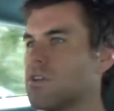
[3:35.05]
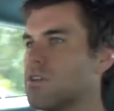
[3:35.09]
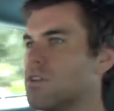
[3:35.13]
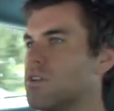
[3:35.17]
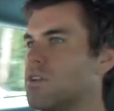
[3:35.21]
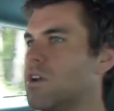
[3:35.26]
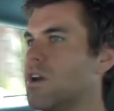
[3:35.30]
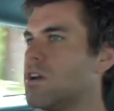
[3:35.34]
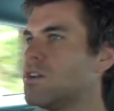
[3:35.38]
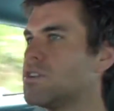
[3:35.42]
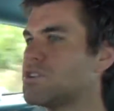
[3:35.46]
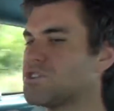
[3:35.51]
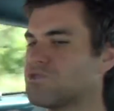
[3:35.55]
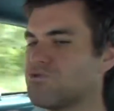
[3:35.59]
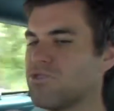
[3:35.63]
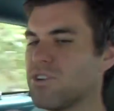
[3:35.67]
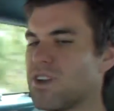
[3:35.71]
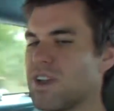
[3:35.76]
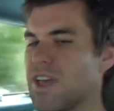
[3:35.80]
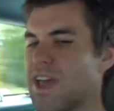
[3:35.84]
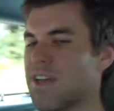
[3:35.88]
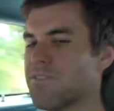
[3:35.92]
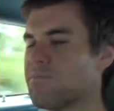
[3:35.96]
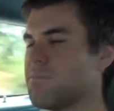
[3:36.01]
Lotus
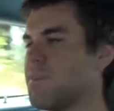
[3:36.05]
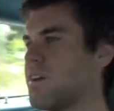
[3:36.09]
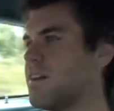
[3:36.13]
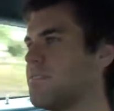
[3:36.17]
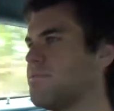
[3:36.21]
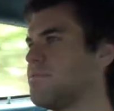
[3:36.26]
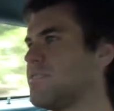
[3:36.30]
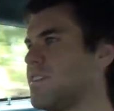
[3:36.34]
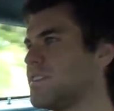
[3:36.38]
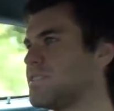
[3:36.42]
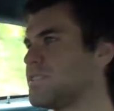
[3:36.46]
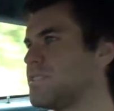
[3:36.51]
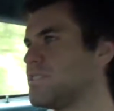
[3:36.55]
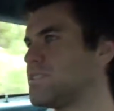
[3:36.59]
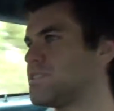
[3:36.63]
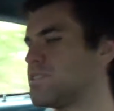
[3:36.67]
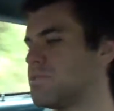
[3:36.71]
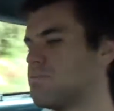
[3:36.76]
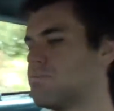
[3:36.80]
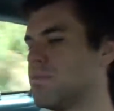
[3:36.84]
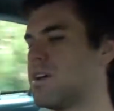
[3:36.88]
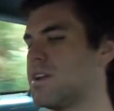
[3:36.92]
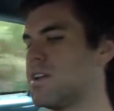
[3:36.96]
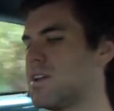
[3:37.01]
really have invested
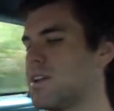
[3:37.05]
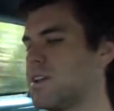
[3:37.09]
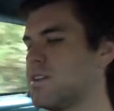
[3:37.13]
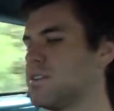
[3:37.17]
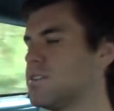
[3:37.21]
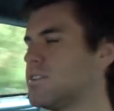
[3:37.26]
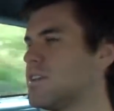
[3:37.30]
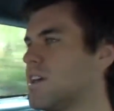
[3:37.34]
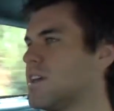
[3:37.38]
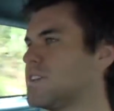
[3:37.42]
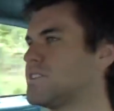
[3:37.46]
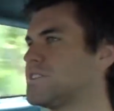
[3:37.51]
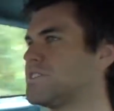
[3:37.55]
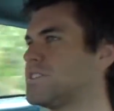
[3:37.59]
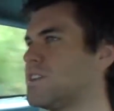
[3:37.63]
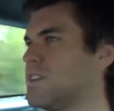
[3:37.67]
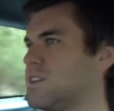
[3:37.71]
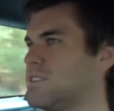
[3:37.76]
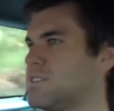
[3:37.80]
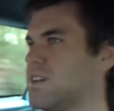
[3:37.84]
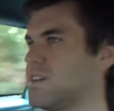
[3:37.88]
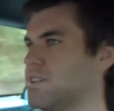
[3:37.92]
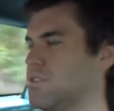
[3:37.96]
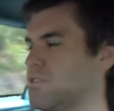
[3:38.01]
some money in their
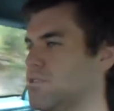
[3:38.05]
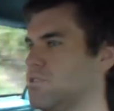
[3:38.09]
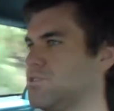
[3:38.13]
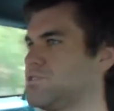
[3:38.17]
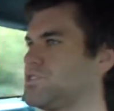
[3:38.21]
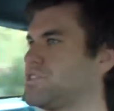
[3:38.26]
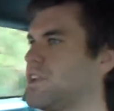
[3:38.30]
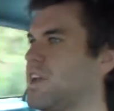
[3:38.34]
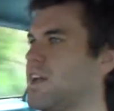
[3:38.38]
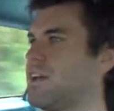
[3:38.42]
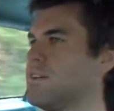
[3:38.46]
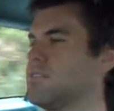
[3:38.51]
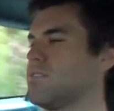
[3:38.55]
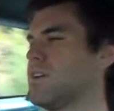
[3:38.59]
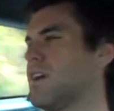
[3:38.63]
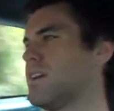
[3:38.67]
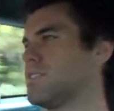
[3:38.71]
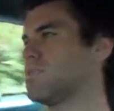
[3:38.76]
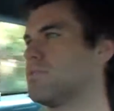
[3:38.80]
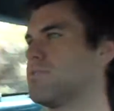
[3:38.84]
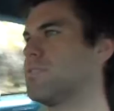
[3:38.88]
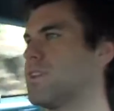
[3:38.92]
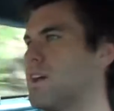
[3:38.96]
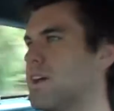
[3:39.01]
seat technology
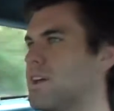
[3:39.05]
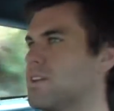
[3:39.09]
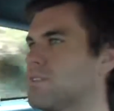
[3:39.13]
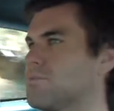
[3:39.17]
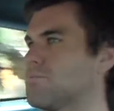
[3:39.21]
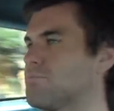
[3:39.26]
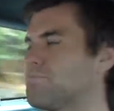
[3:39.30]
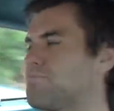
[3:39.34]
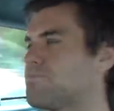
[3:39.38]
as of late.